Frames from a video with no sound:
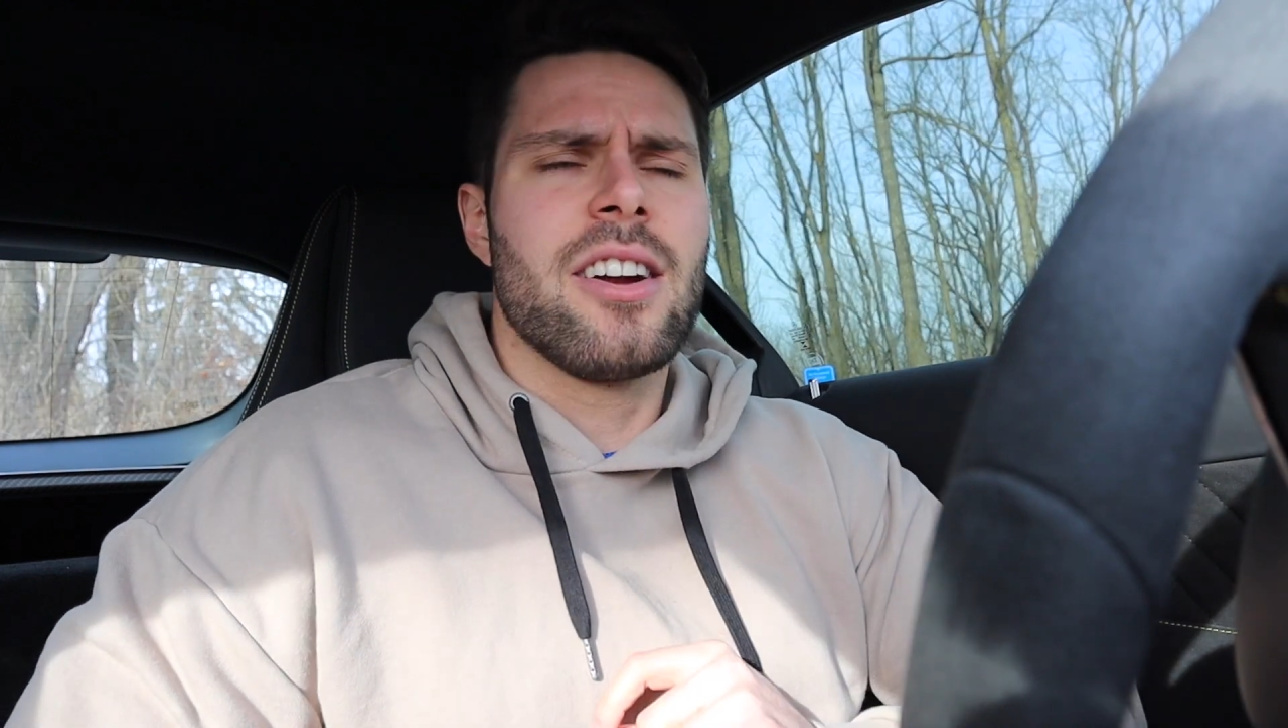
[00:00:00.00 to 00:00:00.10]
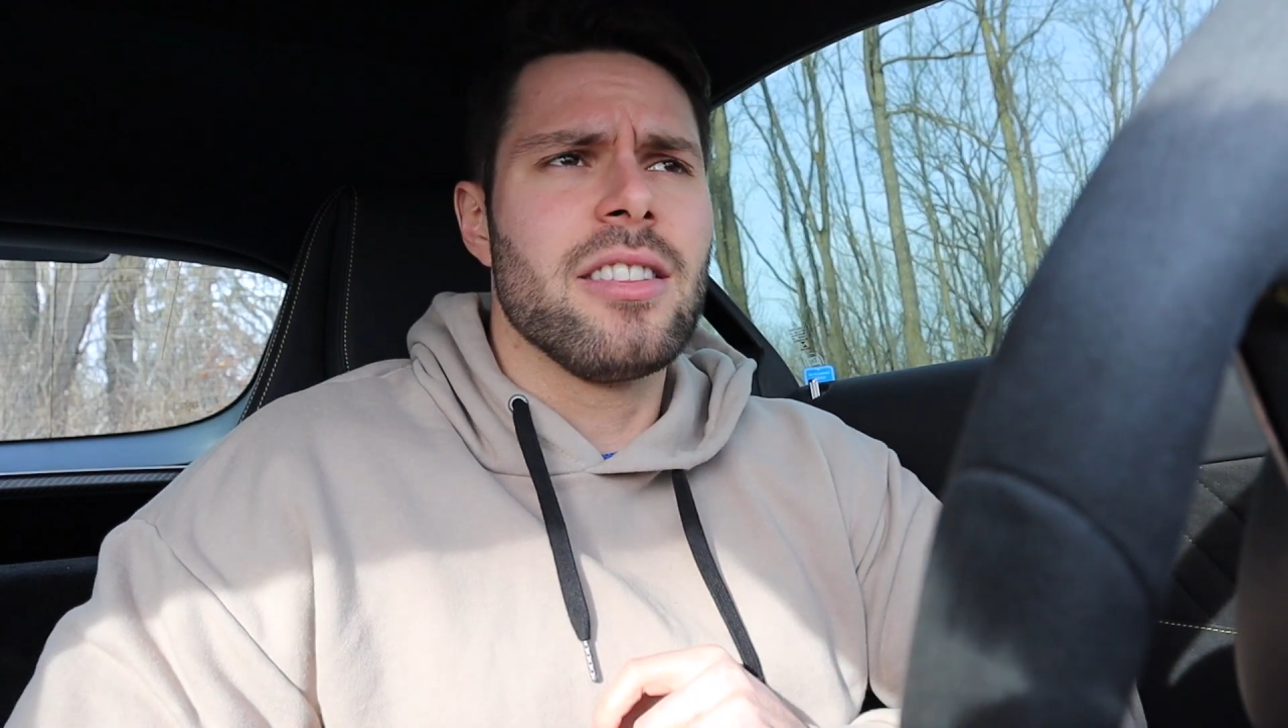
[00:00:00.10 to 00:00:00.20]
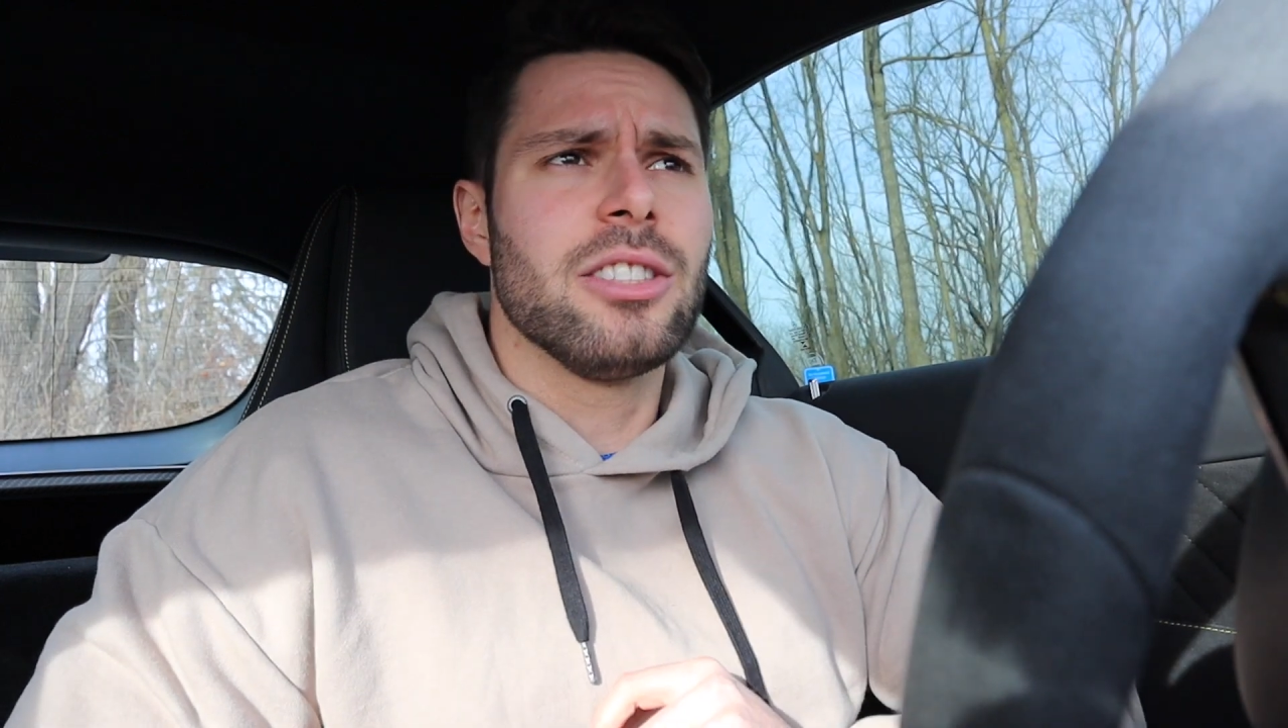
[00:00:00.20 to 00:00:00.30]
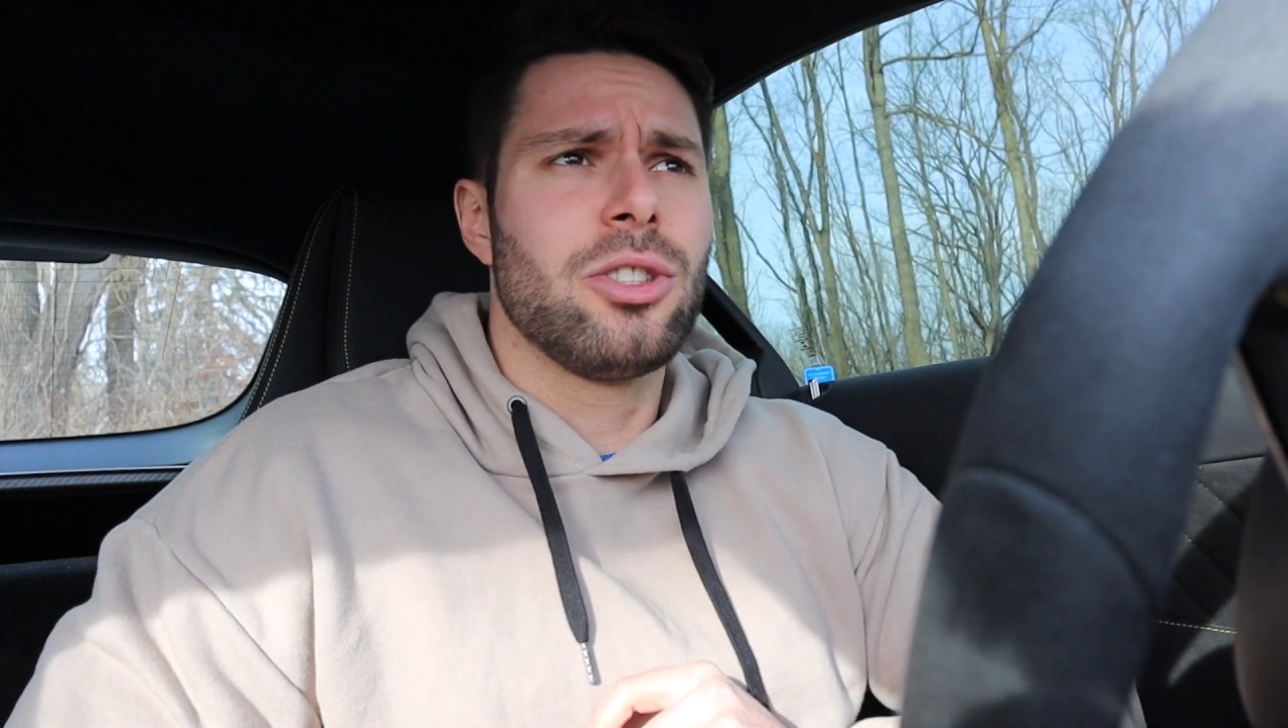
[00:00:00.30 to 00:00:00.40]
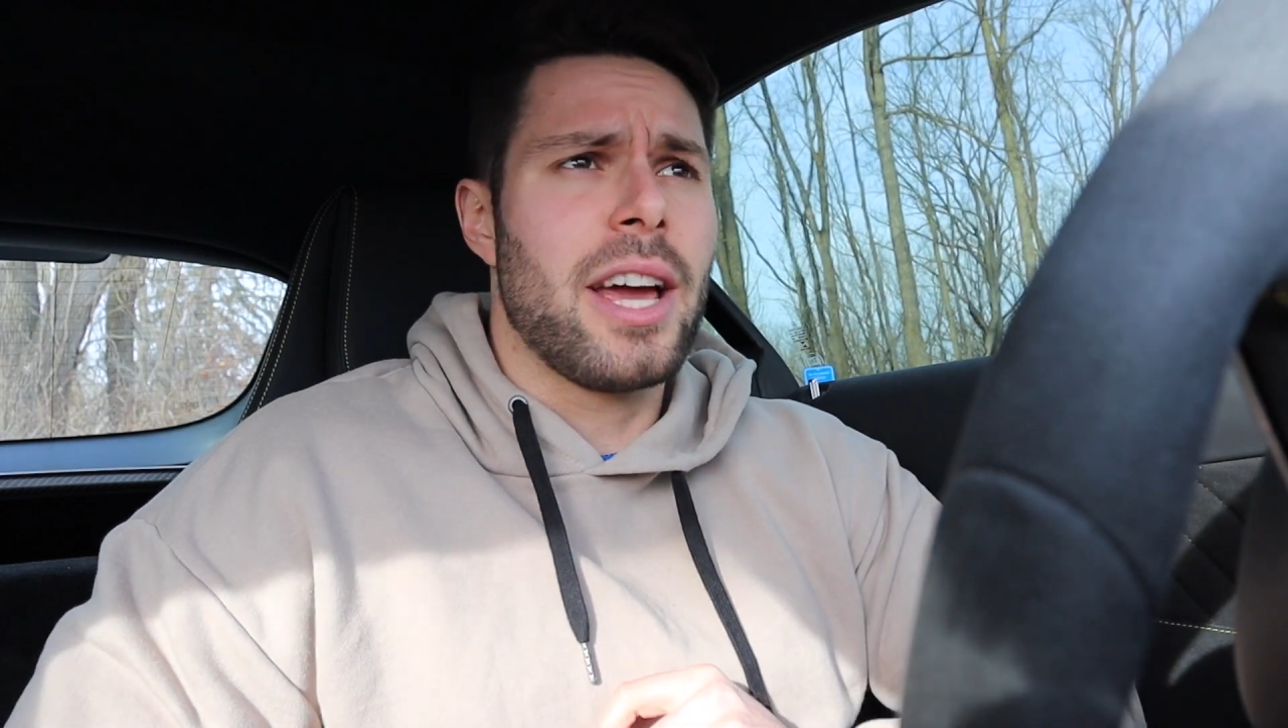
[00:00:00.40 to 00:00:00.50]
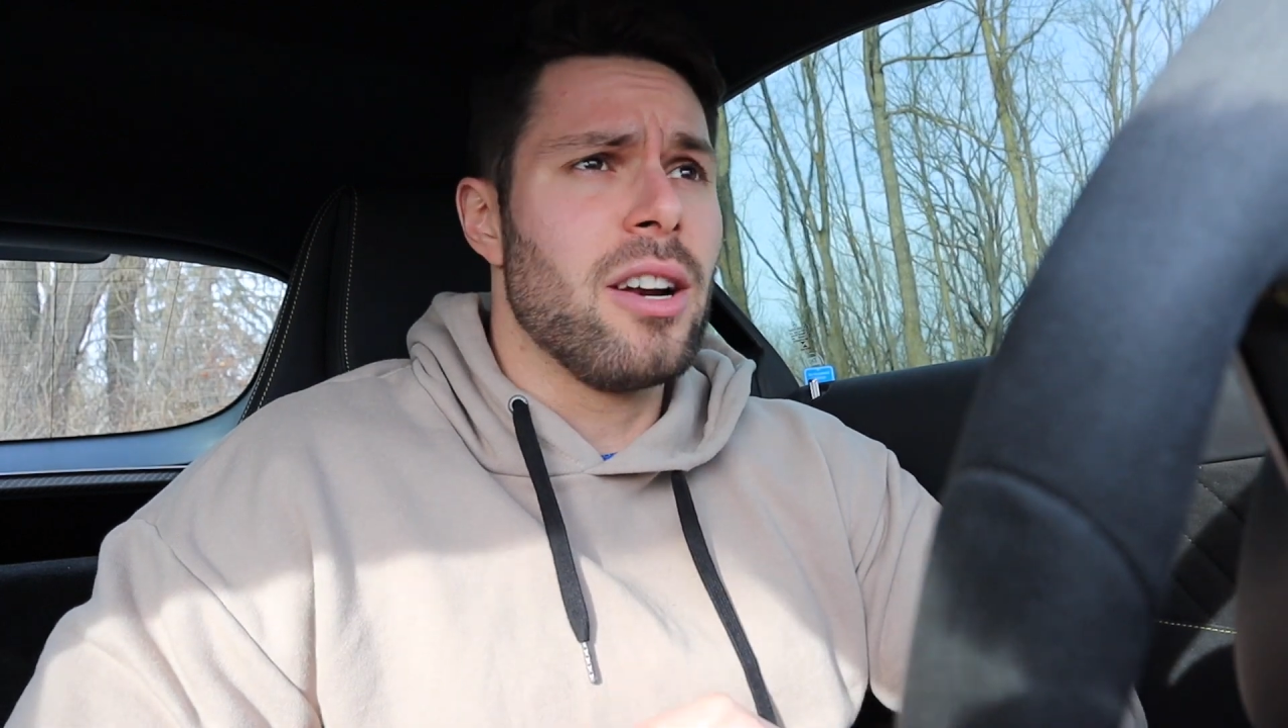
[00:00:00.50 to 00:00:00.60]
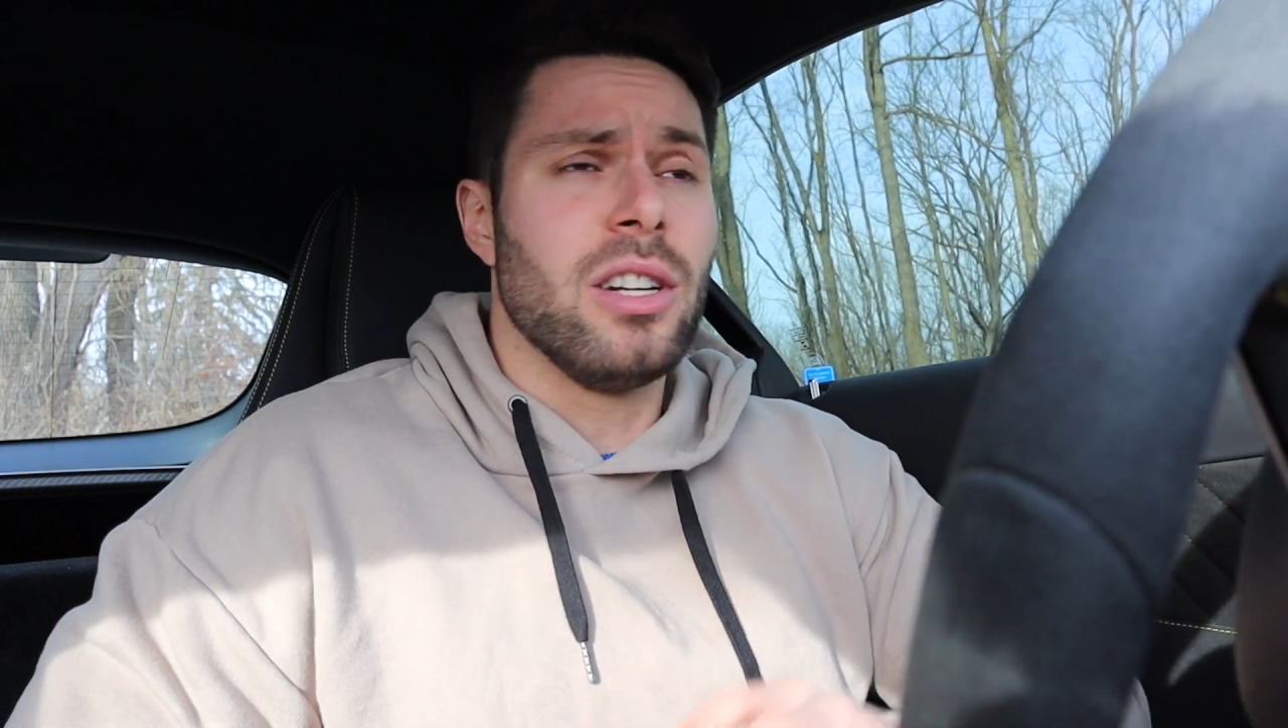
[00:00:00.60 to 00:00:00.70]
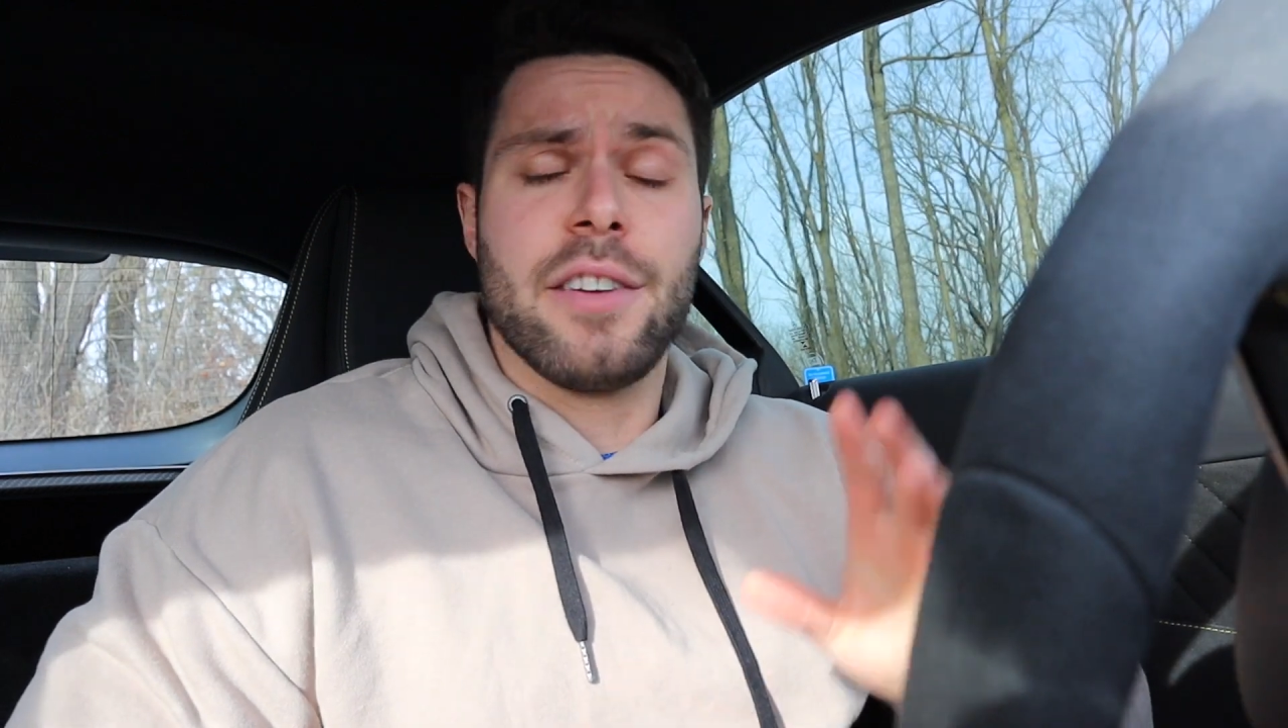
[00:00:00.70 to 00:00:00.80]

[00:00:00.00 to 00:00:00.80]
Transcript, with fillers: on this channel,